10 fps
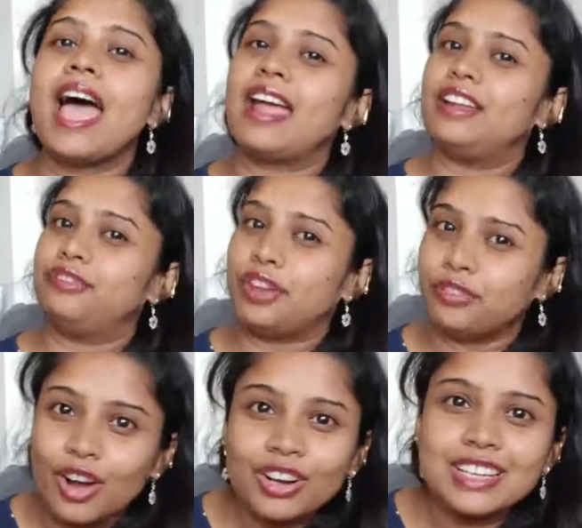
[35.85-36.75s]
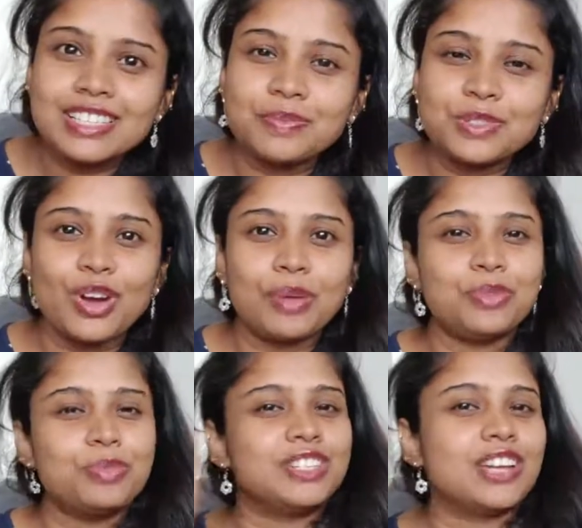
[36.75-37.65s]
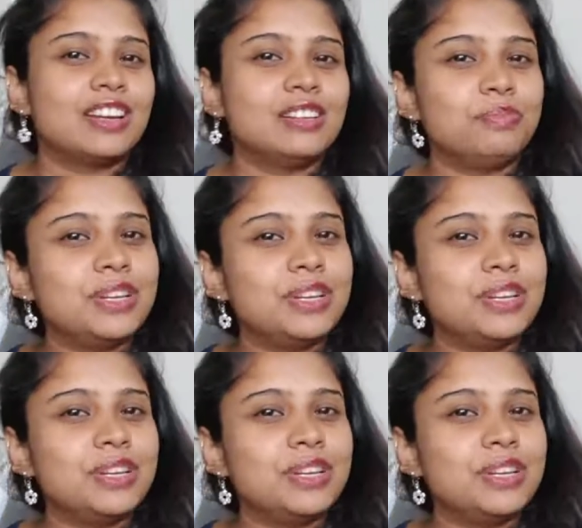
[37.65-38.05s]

And if you have already subscribed to my channel,